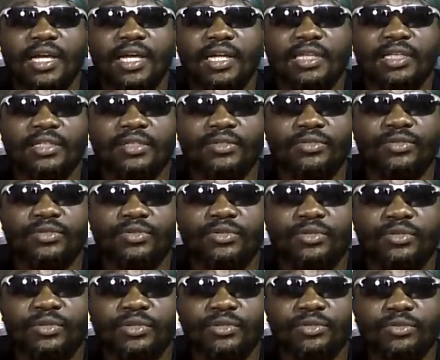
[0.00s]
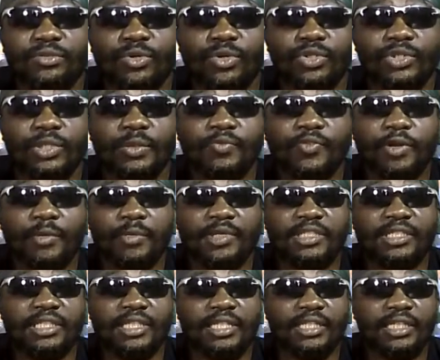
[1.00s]
And he rose up
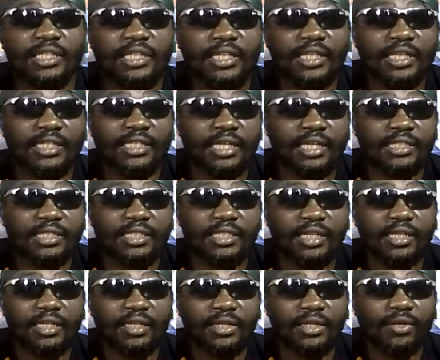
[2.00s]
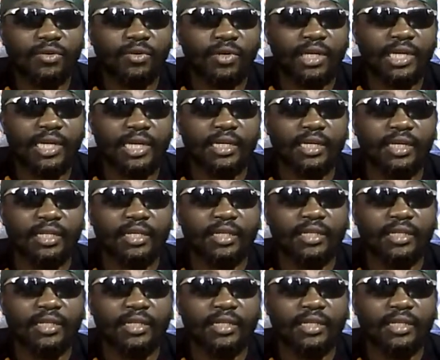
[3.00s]
from his seat in haste and, hold on,